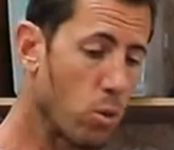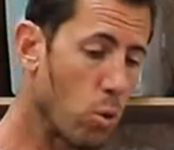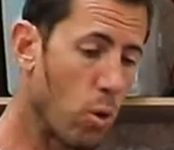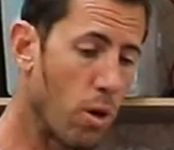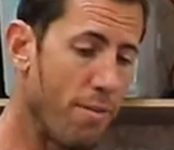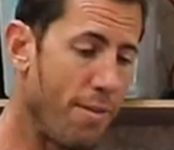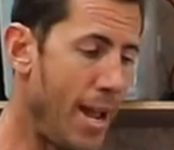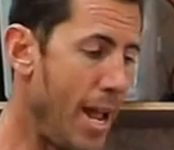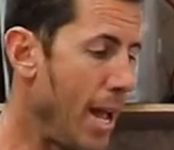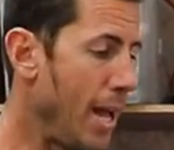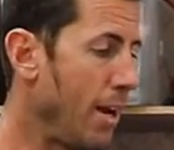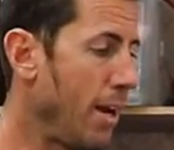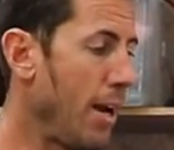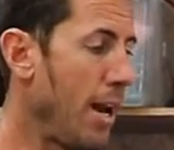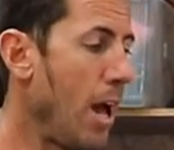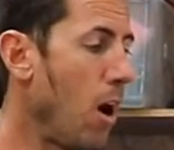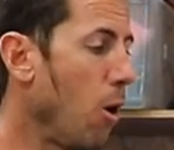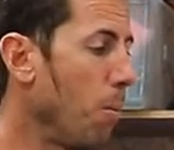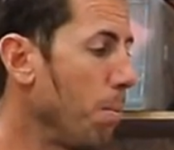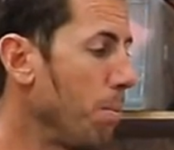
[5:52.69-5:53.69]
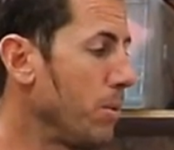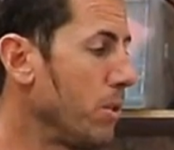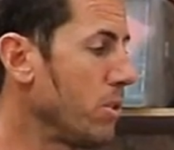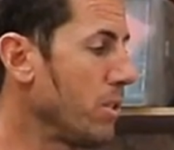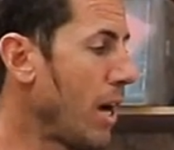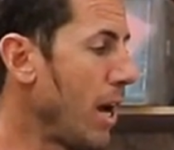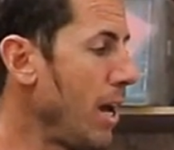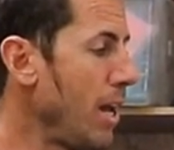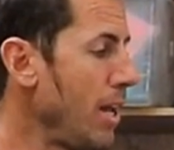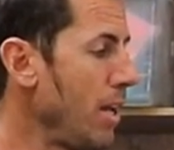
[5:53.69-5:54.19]
sort of hand and helped
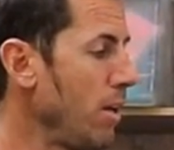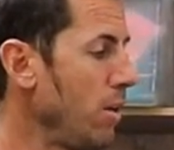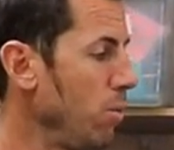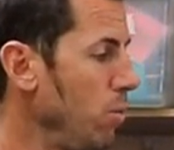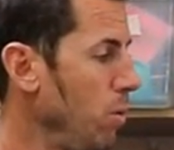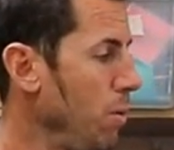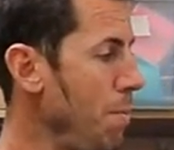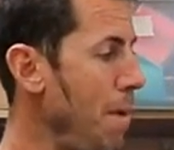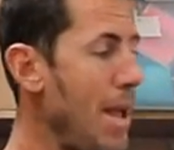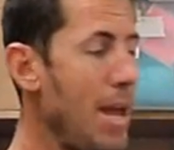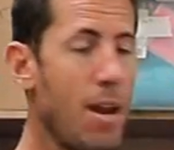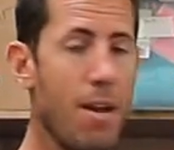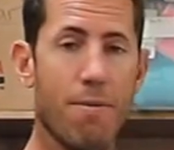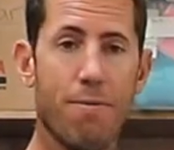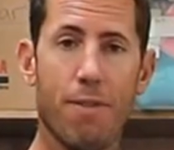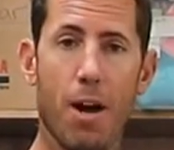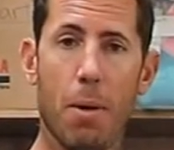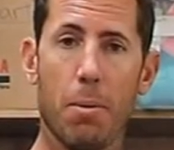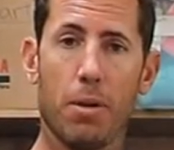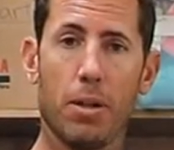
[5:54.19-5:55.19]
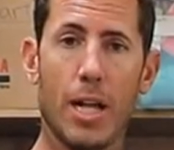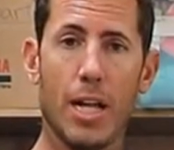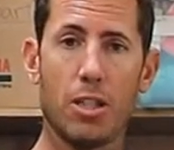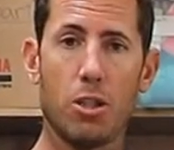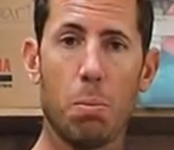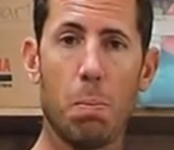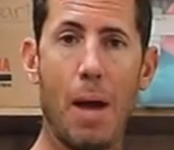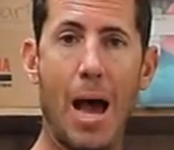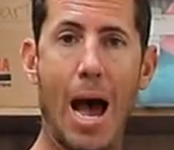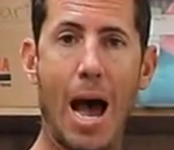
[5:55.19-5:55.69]
design it. We made a
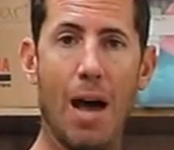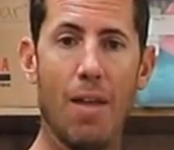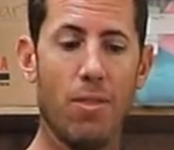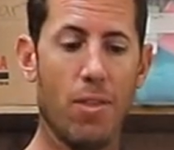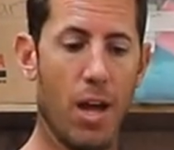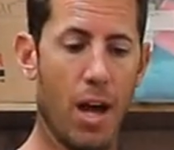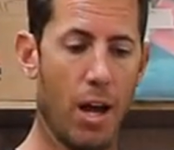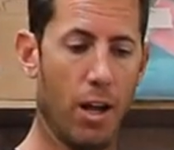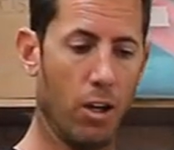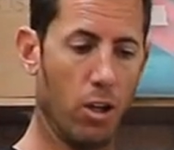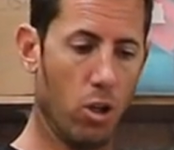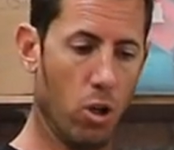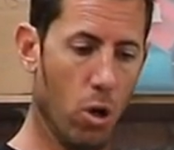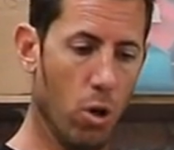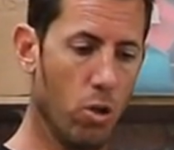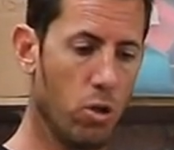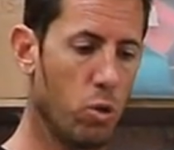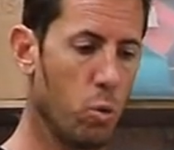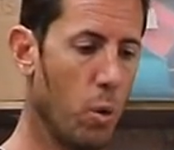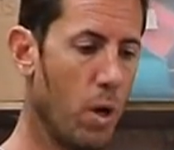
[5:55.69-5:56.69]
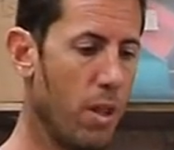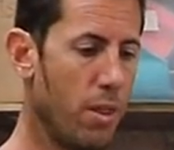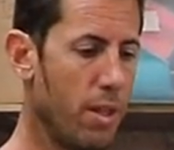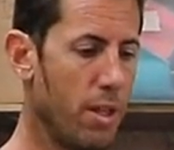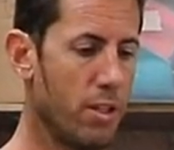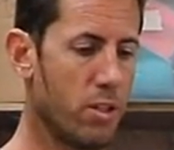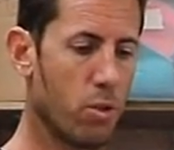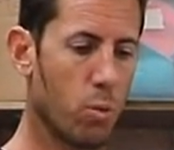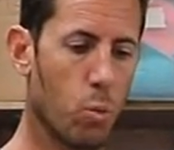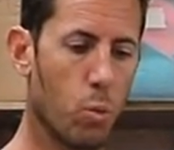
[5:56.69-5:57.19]
fiberglass pad that goes with
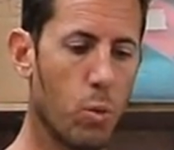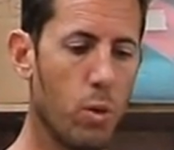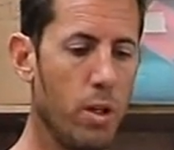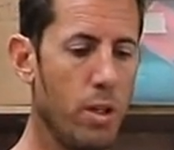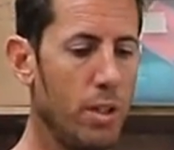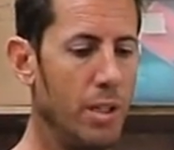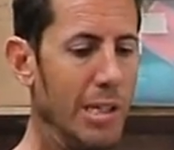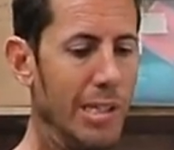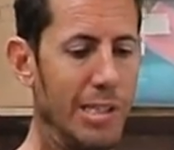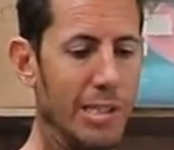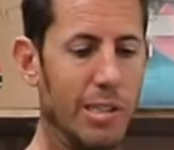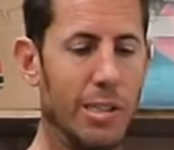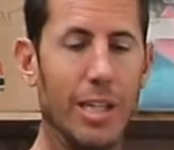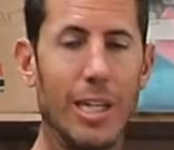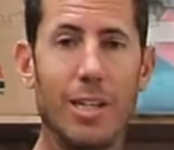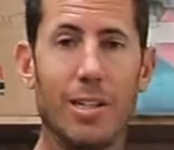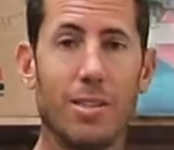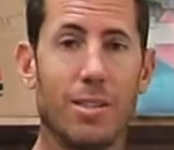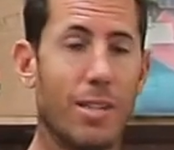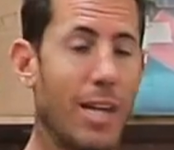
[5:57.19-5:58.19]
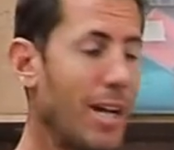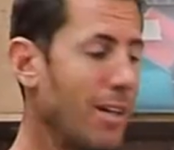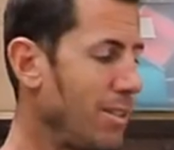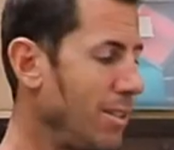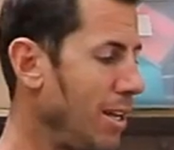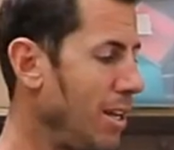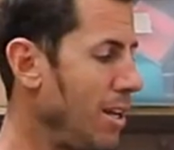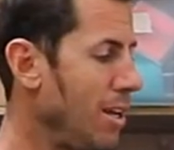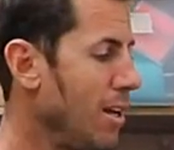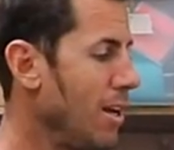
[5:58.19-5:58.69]
it. It's a really sleek,
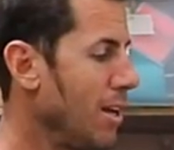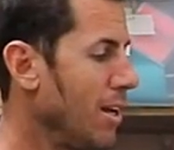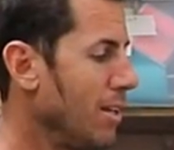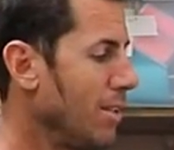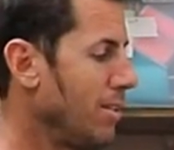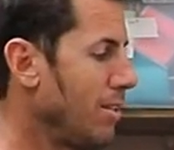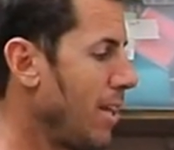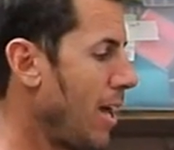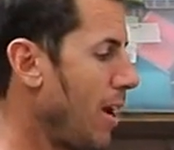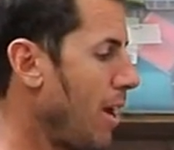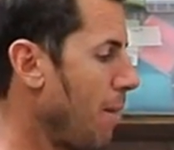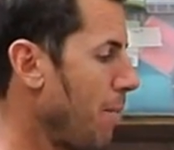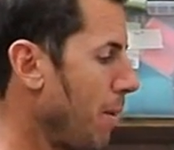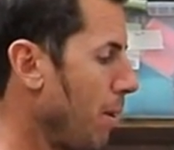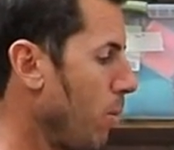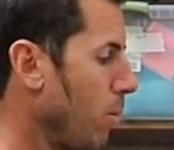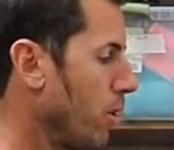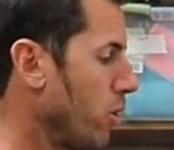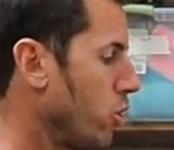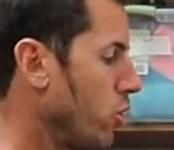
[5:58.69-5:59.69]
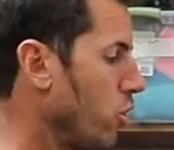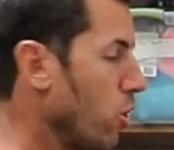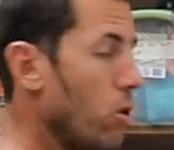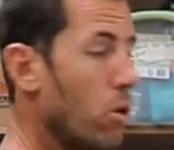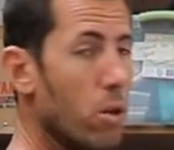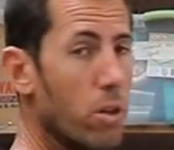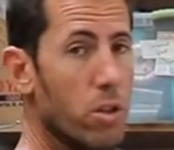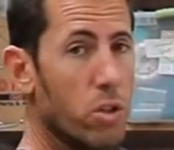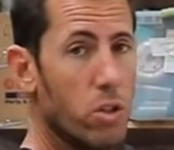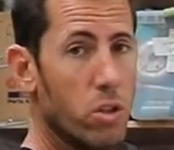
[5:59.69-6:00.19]
sexy setup. I want to show
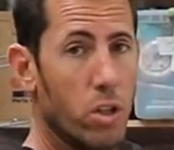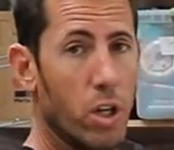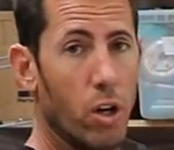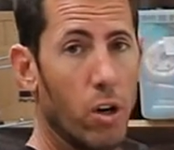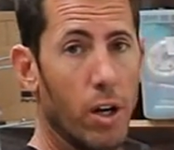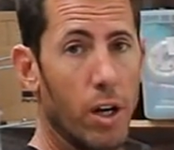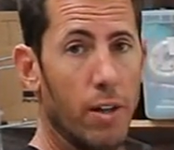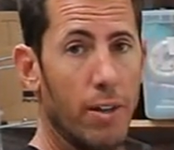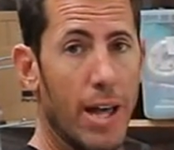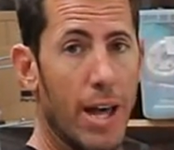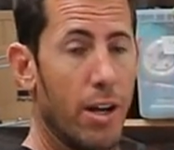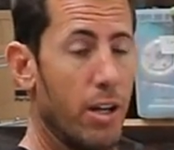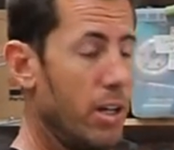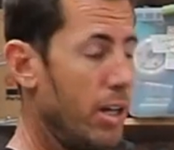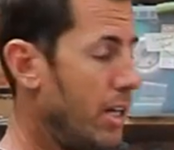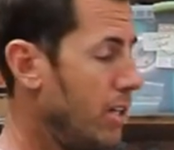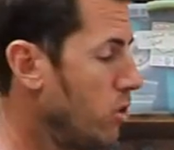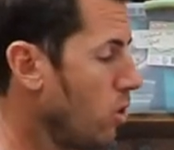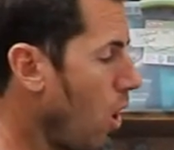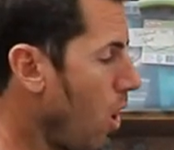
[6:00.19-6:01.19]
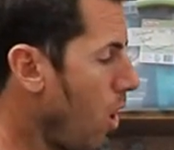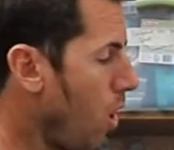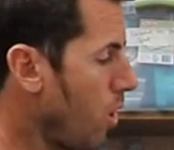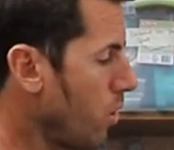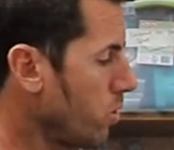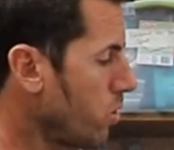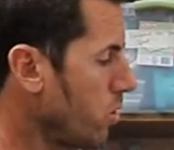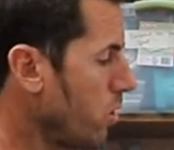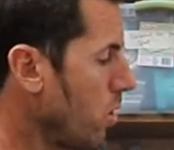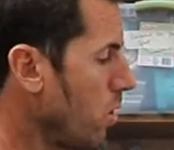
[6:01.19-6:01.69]
you the steering that is
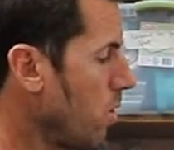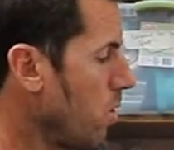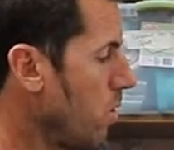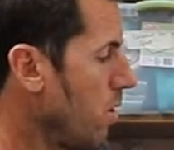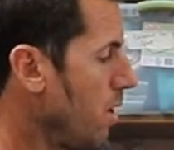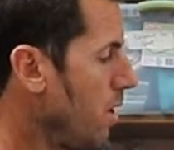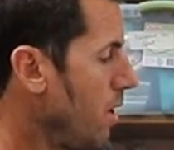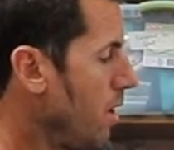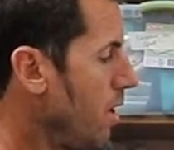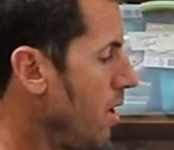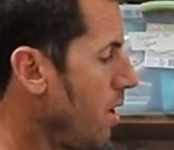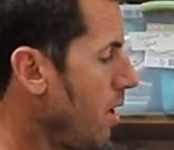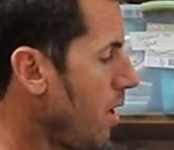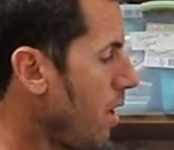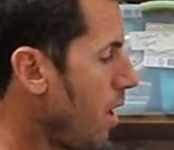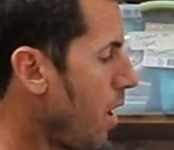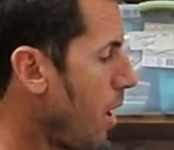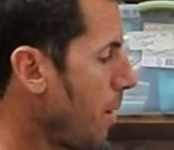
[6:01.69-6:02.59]
also an